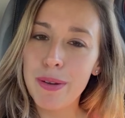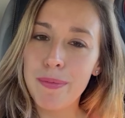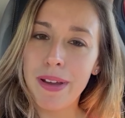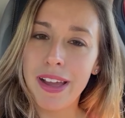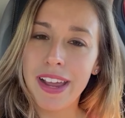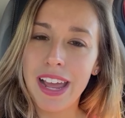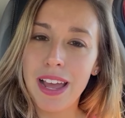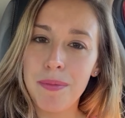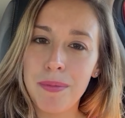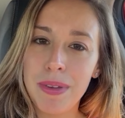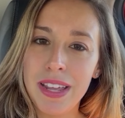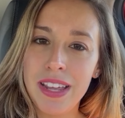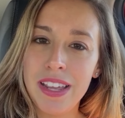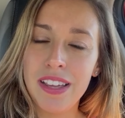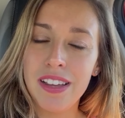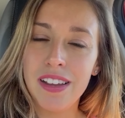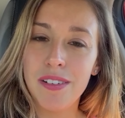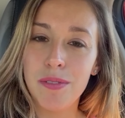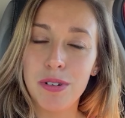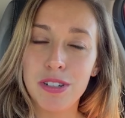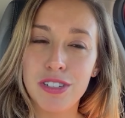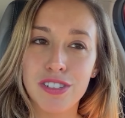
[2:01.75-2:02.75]
to
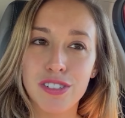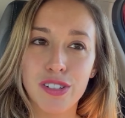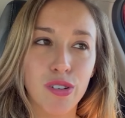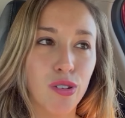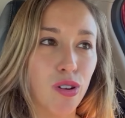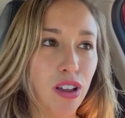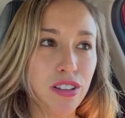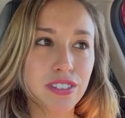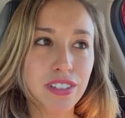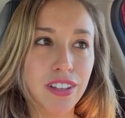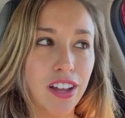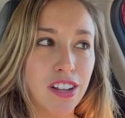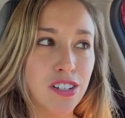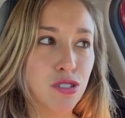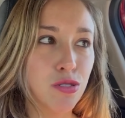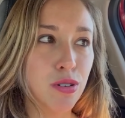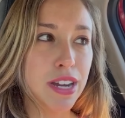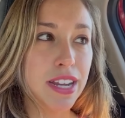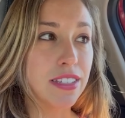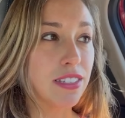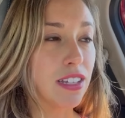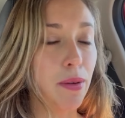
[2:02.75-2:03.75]
Miami, which is across the
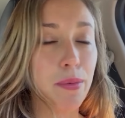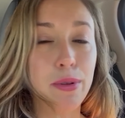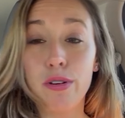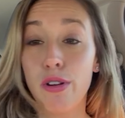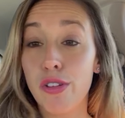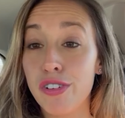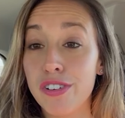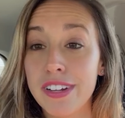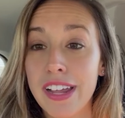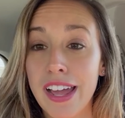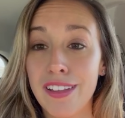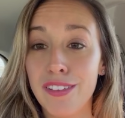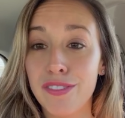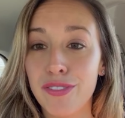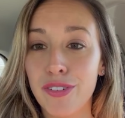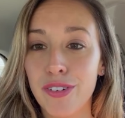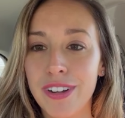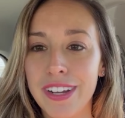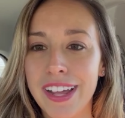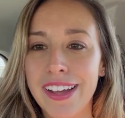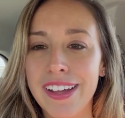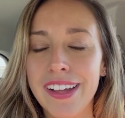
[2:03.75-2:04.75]
country because I'm in Northern
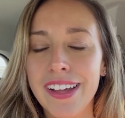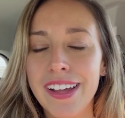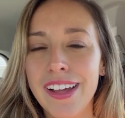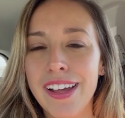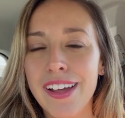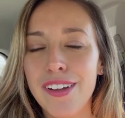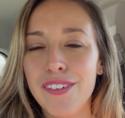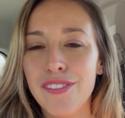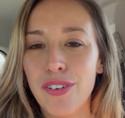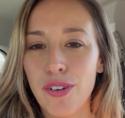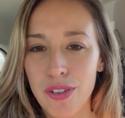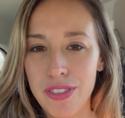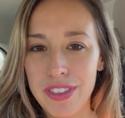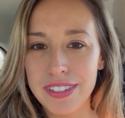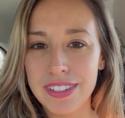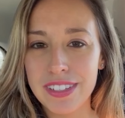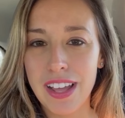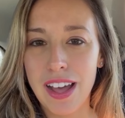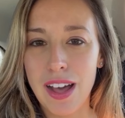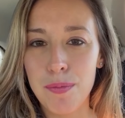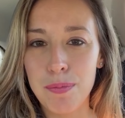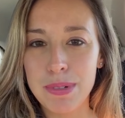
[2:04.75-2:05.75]
California, for
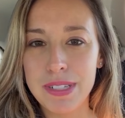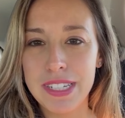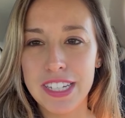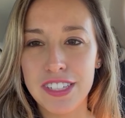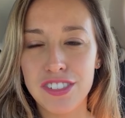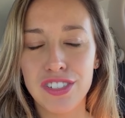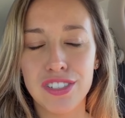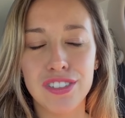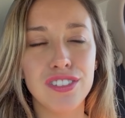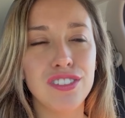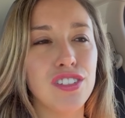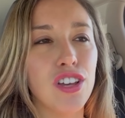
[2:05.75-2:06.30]
this competition.